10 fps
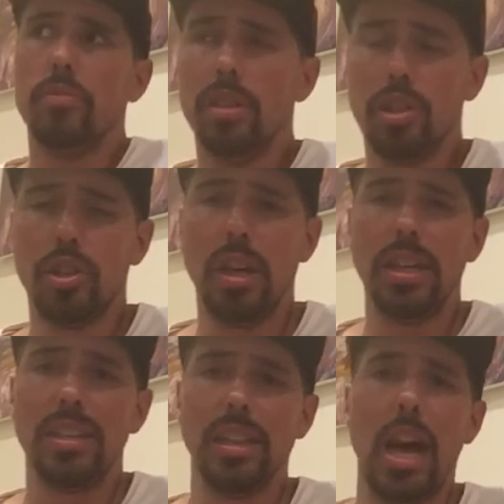
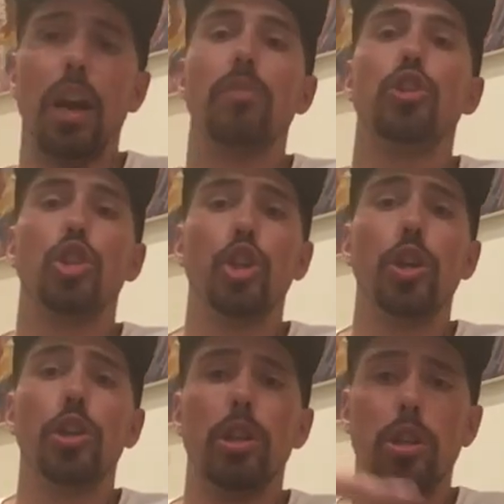studies a lot of
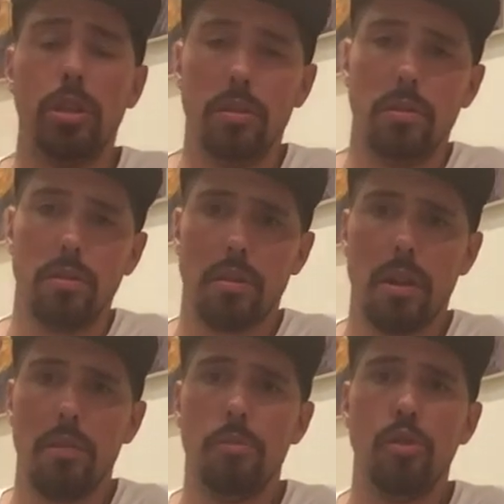circular
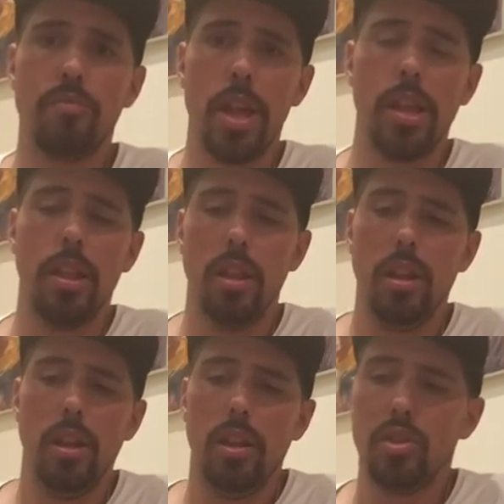movement.
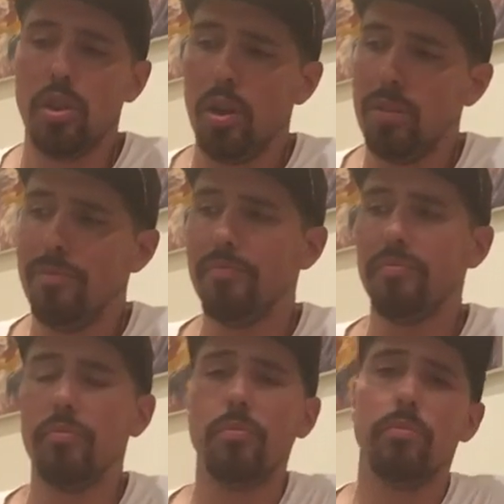So
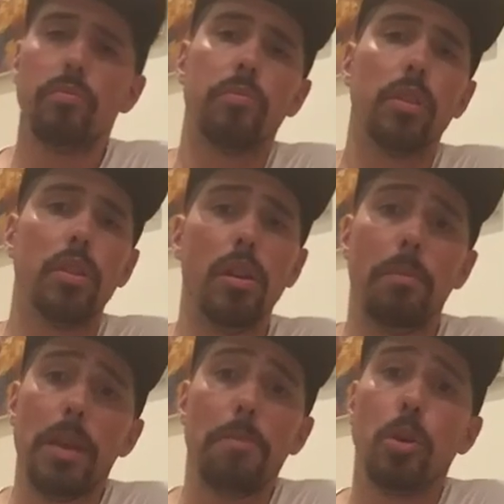
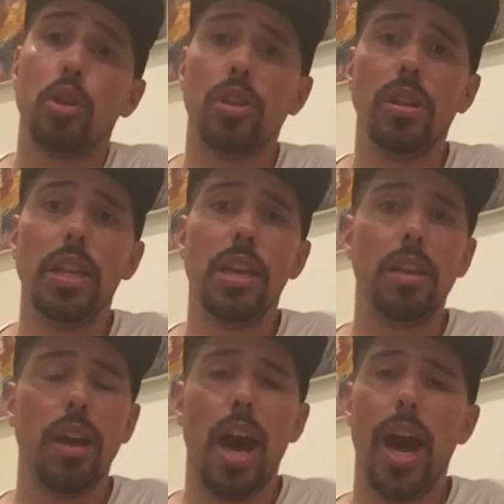me personally,
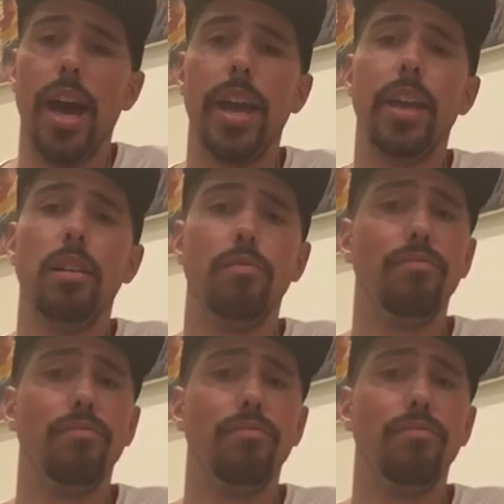I